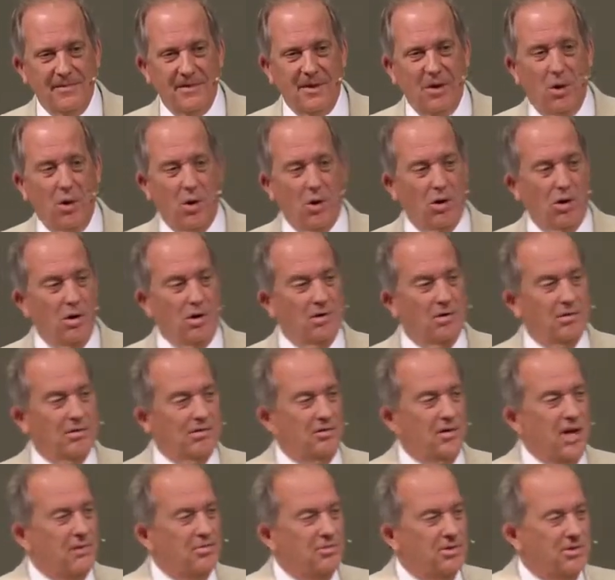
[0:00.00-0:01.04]
Or
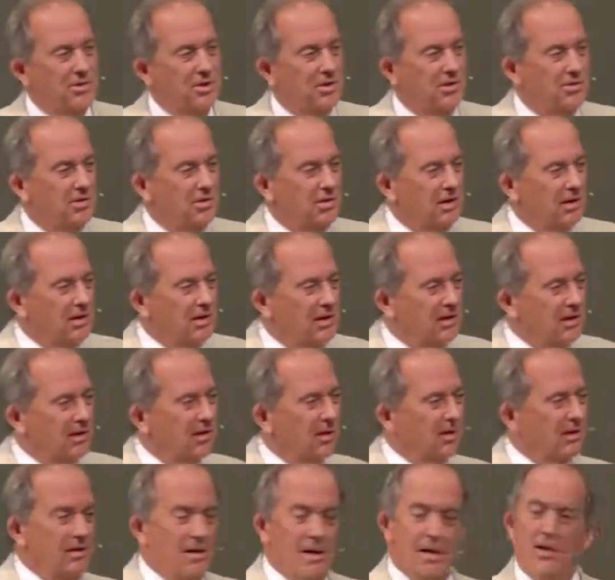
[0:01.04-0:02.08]
chapter 2,
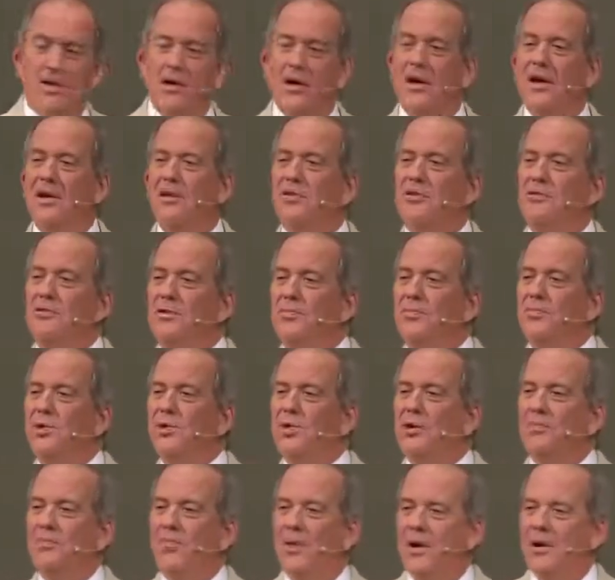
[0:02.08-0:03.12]
international
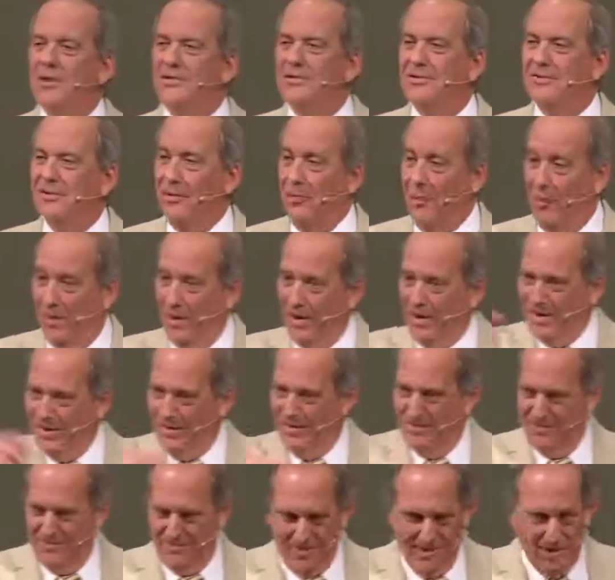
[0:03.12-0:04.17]
beauty pageant.
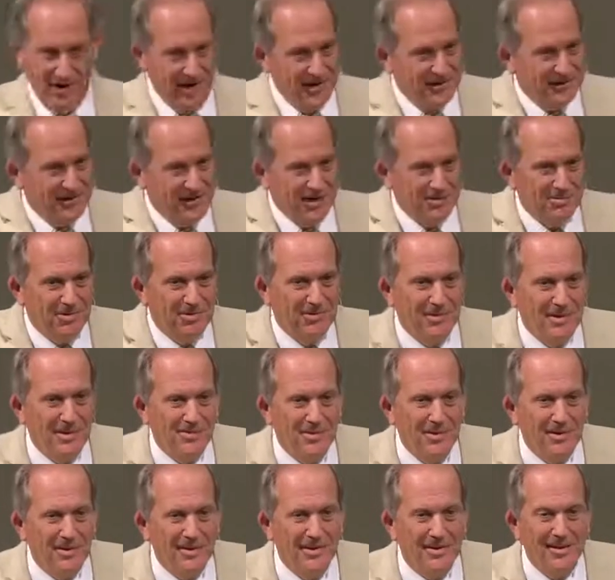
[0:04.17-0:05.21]
God's up to
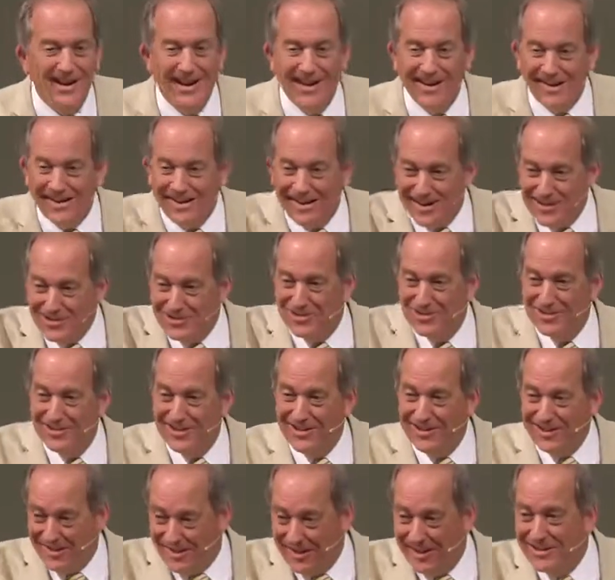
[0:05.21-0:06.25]
something. Can't you
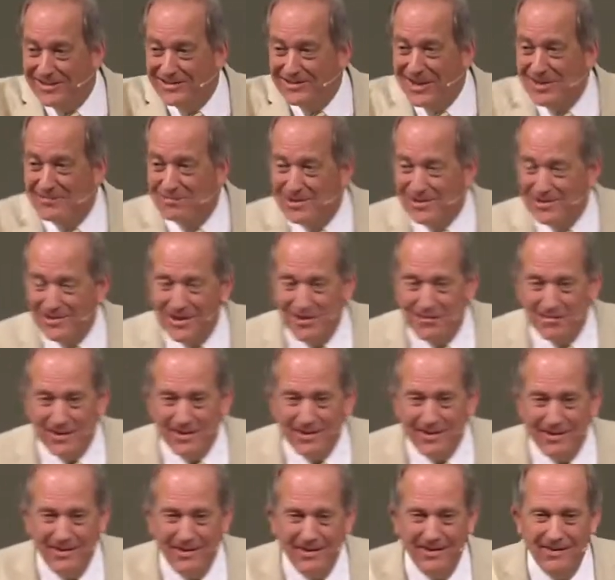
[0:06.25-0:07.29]
tell? God's up to
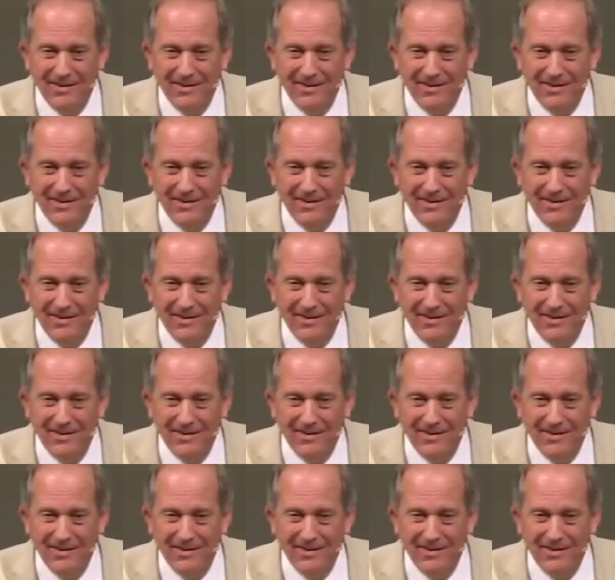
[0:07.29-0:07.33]
something.